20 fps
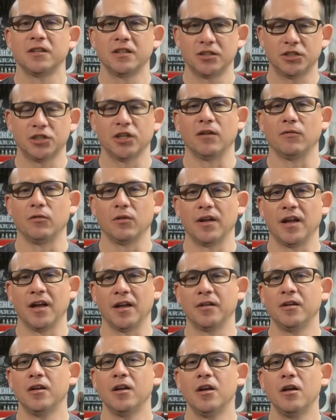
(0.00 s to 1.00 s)

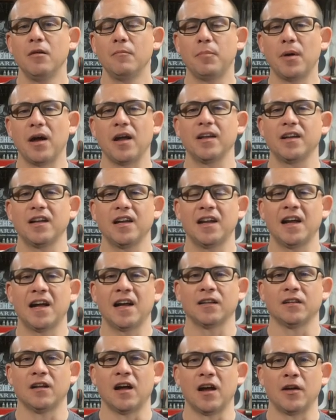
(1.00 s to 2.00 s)
Shovelhead, but it
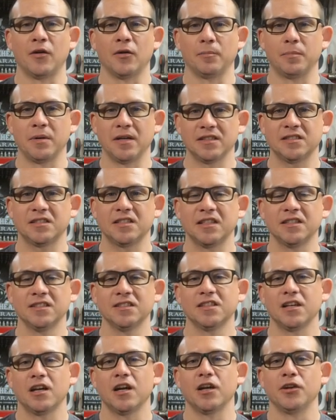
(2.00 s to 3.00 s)
had lighter
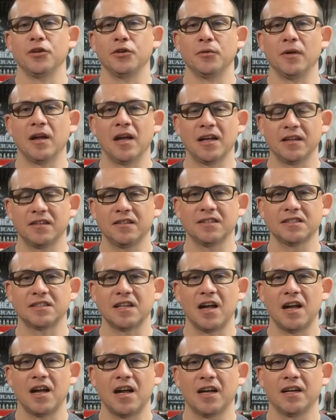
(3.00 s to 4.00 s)
pistons, a new head
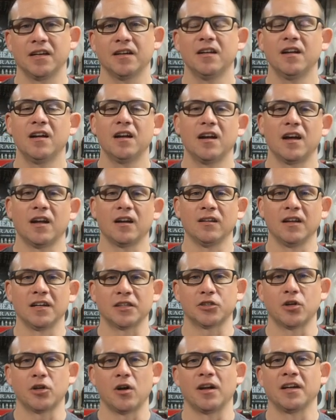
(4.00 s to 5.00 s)
design, an
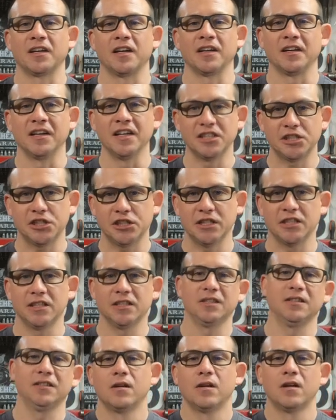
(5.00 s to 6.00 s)
electronic
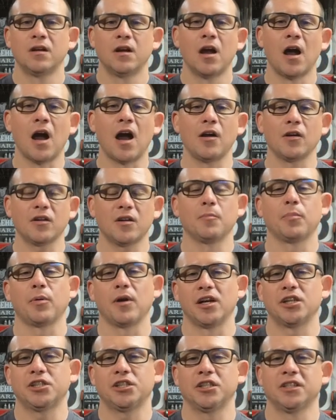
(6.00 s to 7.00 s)
ignition, higher
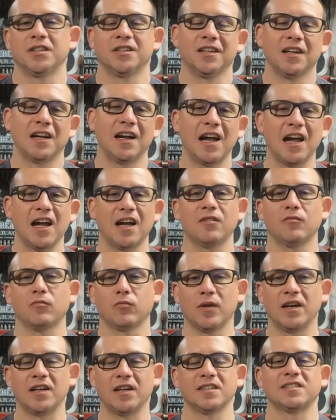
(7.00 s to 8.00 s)
compression, and
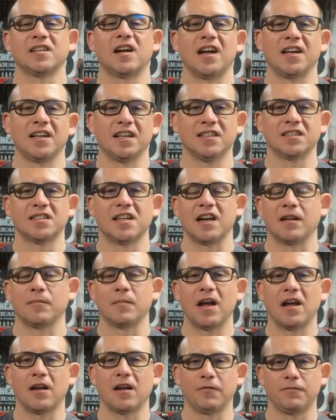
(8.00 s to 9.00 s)
redesigned intake
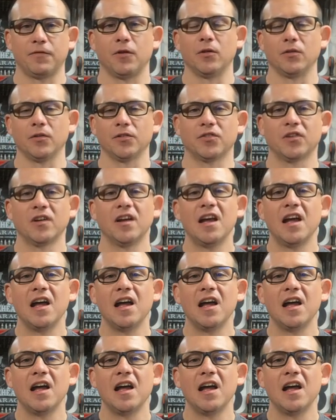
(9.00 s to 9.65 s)
manifolds.